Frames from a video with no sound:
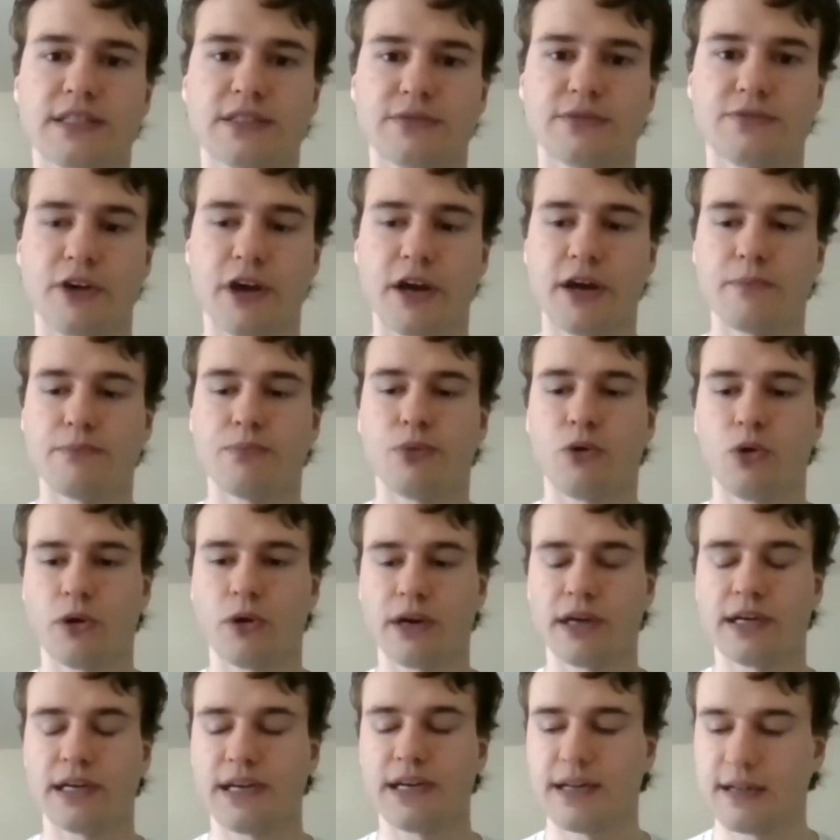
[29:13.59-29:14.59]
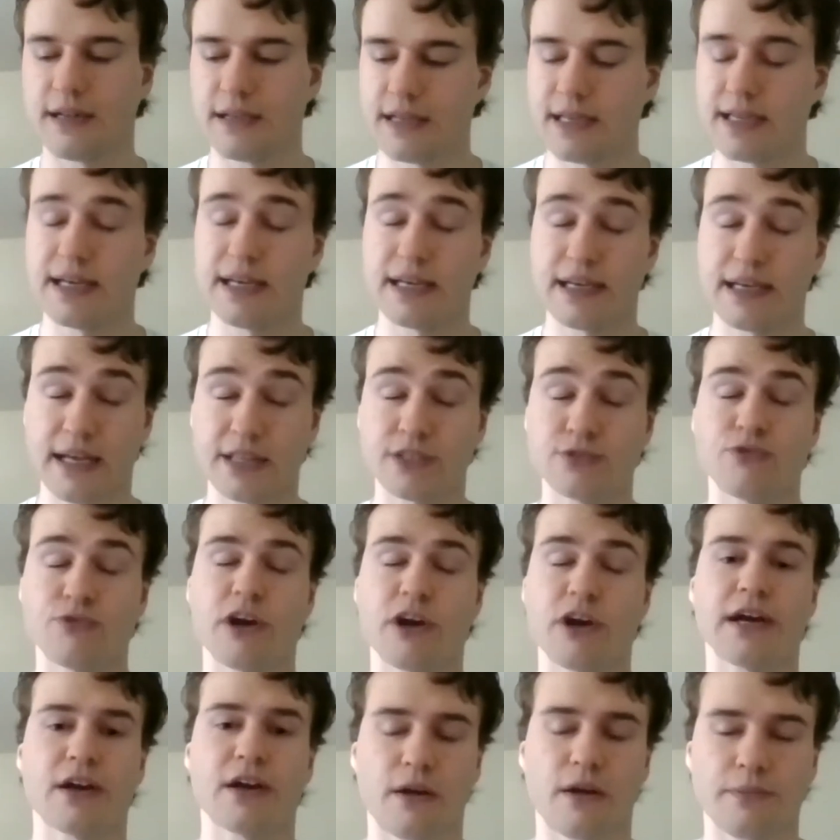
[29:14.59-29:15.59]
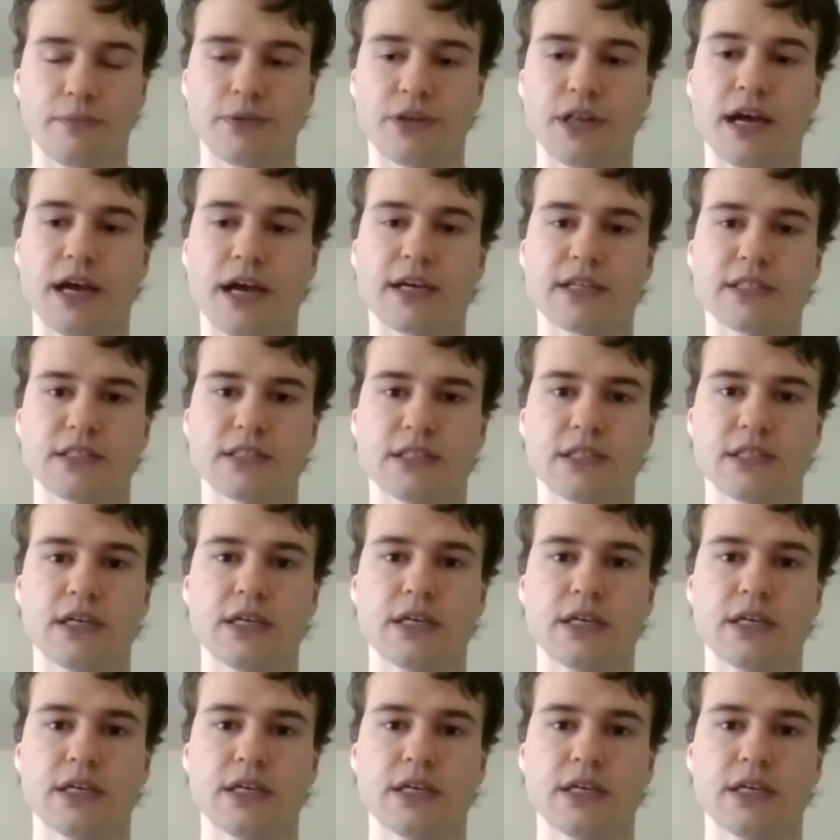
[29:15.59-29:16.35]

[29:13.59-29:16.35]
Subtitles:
It's very important, and it gets very complex.